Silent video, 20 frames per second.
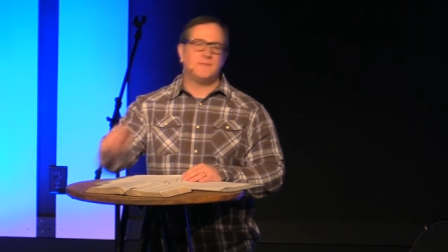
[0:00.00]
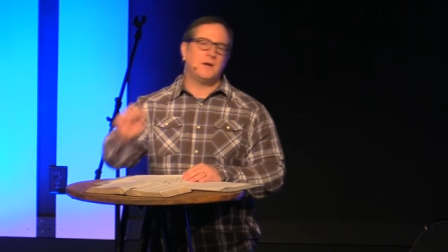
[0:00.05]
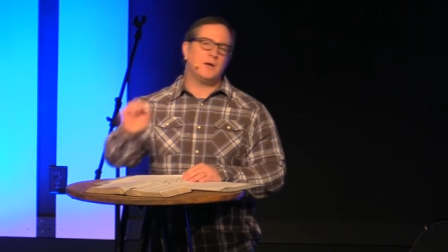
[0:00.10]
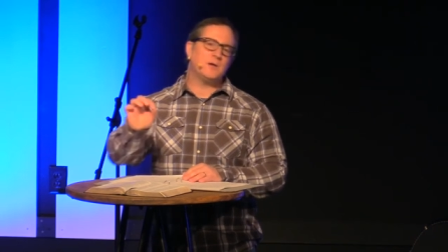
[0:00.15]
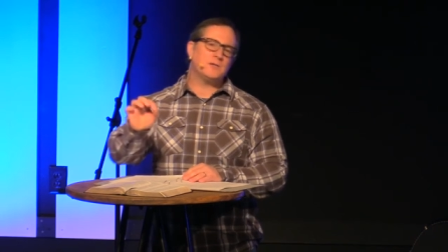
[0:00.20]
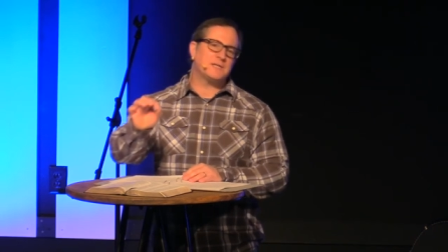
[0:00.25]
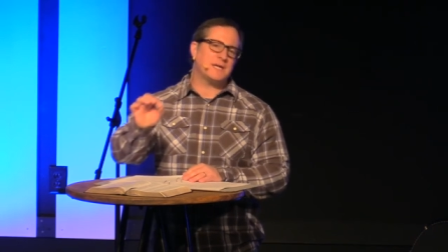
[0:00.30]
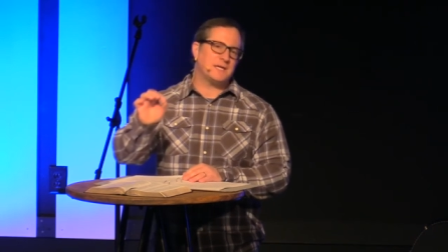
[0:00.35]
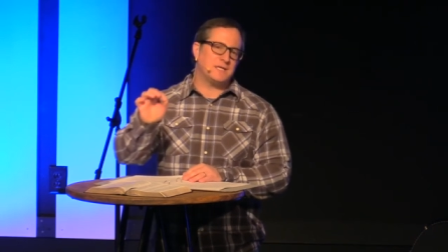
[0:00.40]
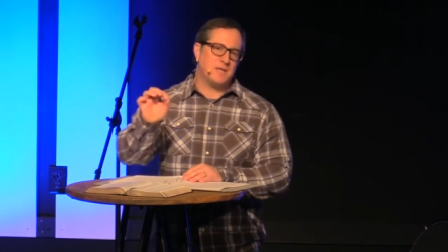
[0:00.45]

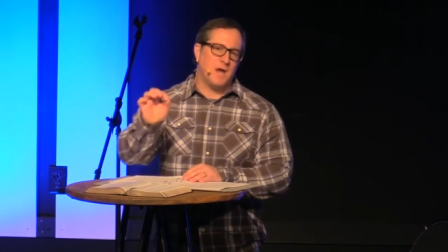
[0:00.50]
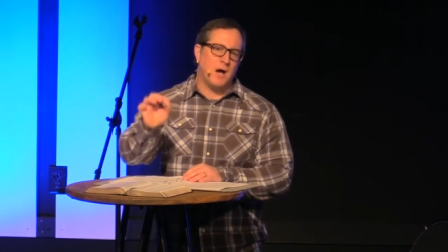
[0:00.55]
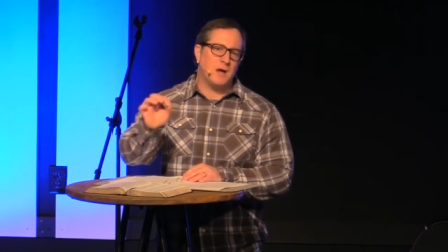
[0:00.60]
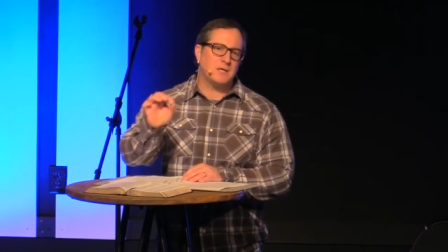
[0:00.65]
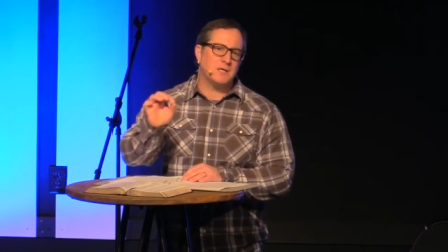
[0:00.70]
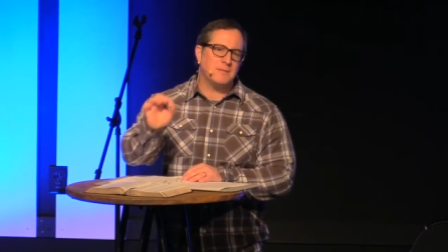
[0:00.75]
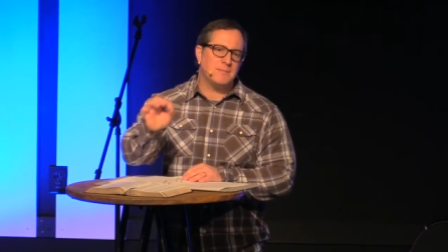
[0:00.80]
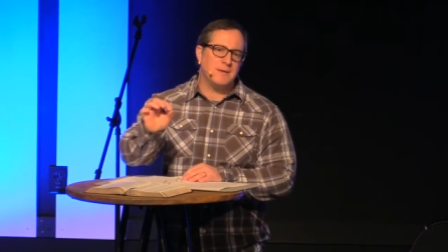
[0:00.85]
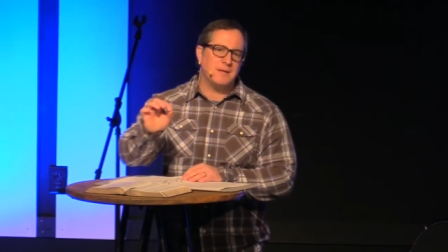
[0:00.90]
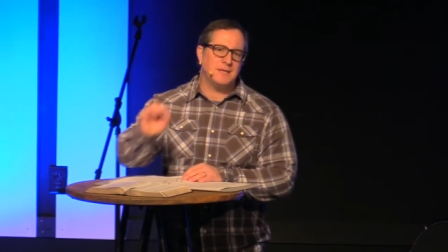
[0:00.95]
There's a
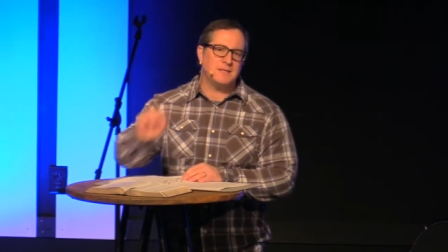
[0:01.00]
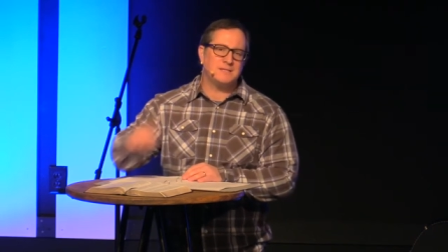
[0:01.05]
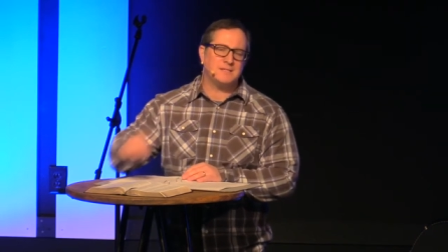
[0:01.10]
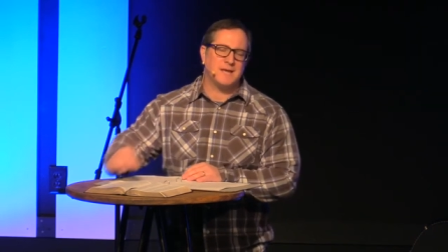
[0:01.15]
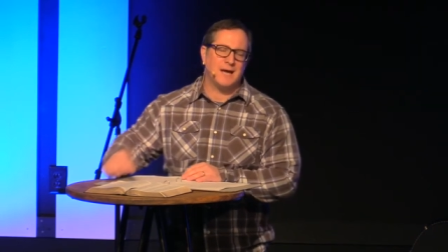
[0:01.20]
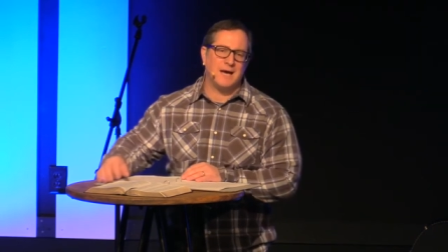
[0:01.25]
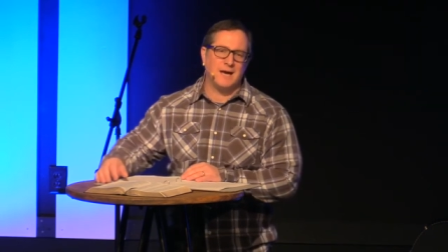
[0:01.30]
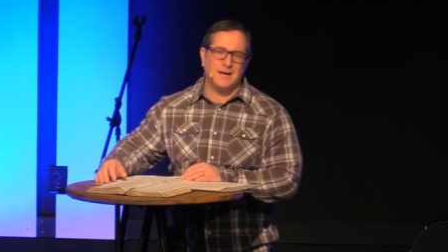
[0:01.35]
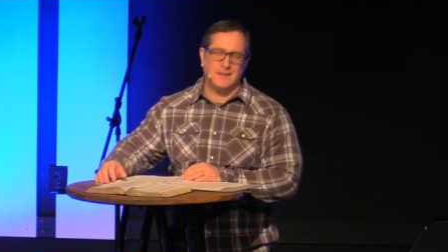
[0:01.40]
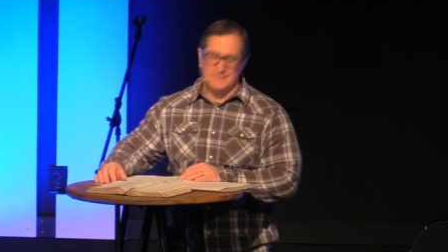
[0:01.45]
documented
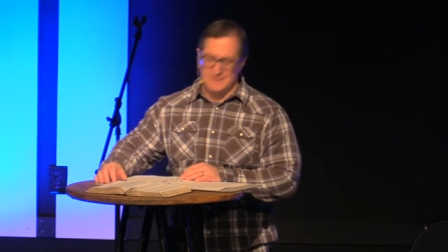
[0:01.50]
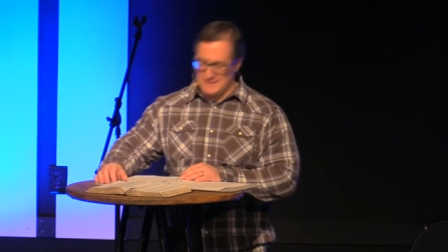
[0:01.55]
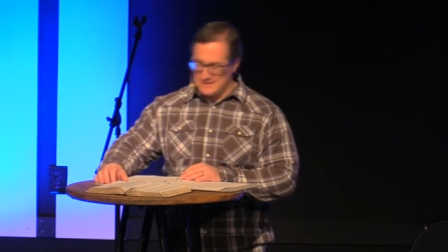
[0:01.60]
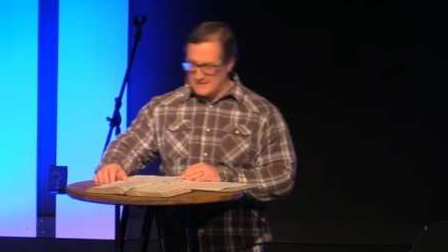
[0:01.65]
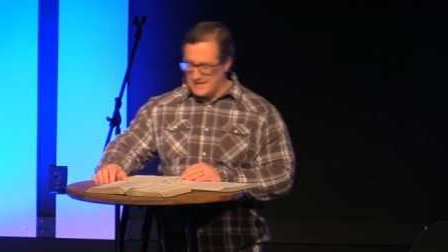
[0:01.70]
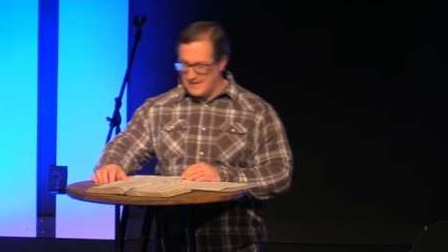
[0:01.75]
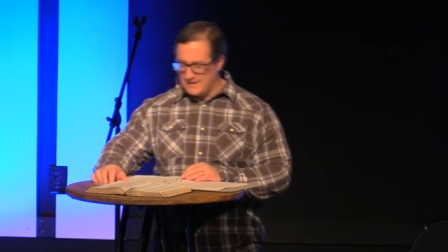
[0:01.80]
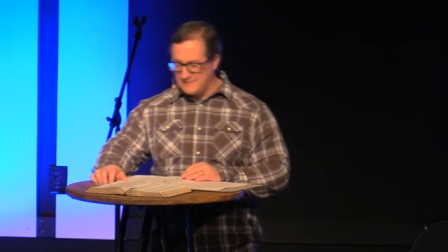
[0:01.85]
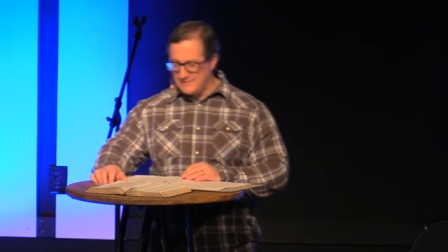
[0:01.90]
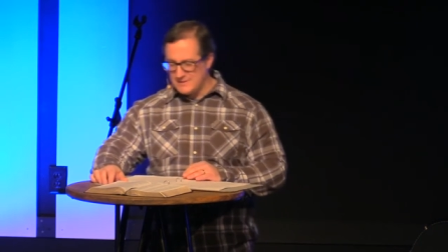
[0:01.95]
time
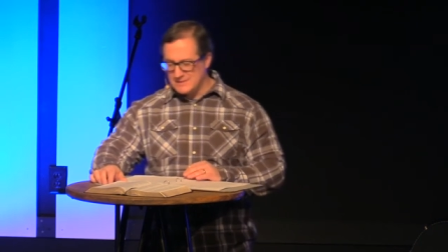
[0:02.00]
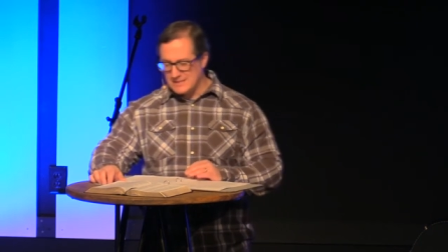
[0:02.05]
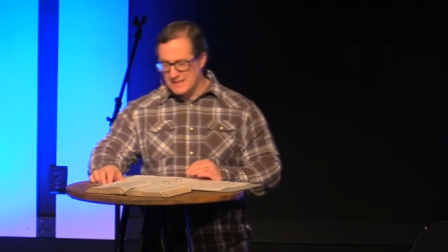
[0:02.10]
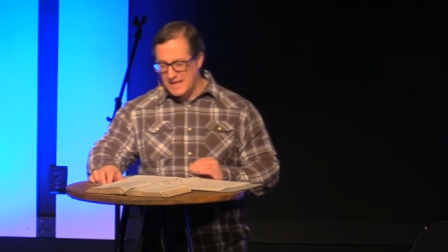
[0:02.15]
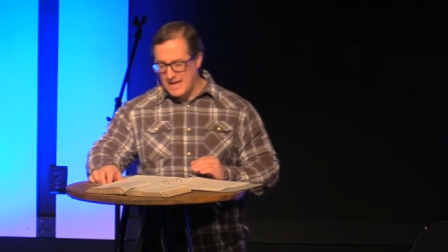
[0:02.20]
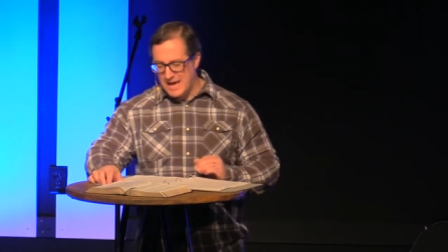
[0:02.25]
in David's